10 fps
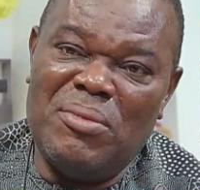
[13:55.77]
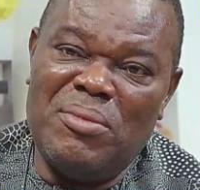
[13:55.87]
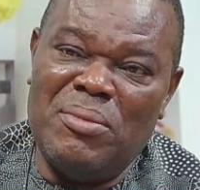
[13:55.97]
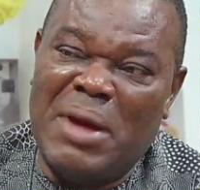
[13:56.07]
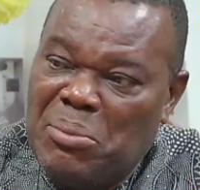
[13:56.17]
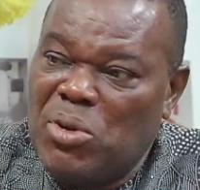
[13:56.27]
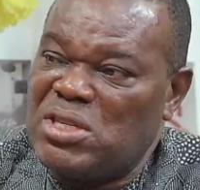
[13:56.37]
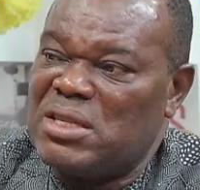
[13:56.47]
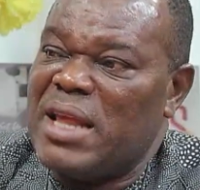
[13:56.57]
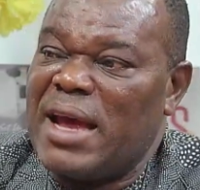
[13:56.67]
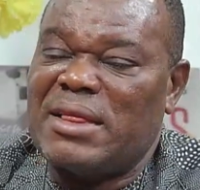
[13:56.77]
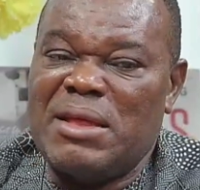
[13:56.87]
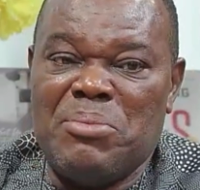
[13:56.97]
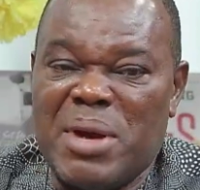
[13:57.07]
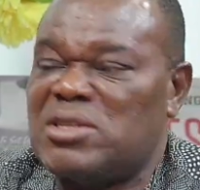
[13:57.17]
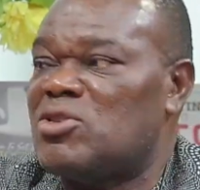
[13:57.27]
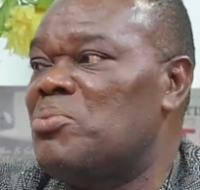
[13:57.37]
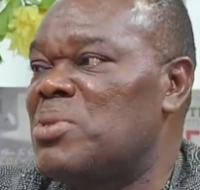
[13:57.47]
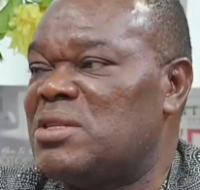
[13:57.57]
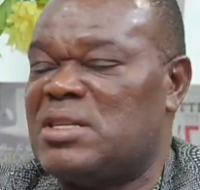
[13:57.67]
may most likely make some
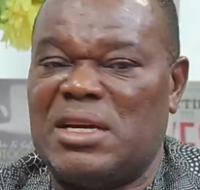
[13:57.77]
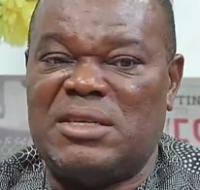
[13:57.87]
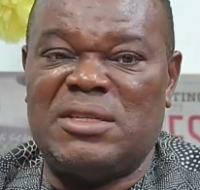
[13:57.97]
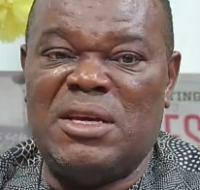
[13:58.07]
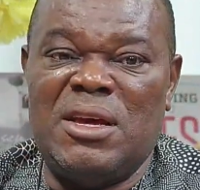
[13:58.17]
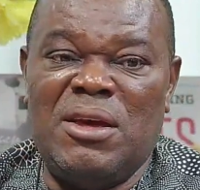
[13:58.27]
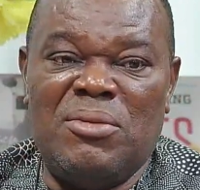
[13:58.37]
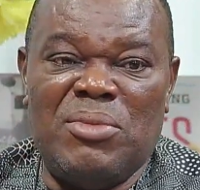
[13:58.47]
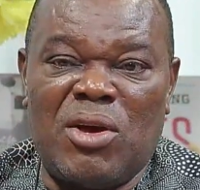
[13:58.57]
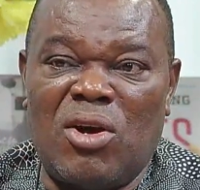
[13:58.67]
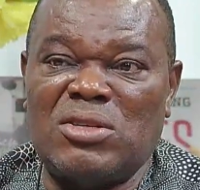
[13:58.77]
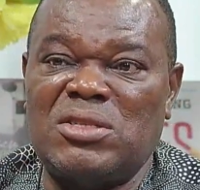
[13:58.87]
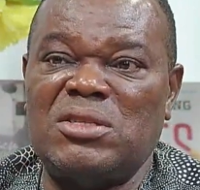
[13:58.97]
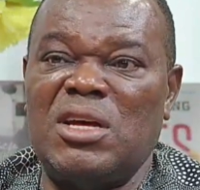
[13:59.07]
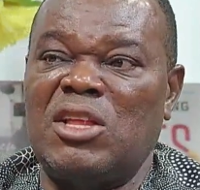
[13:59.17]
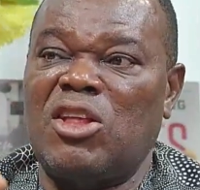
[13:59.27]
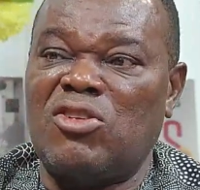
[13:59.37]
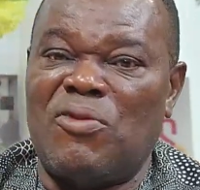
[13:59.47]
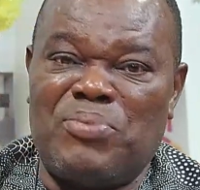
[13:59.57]
mistakes because a lot of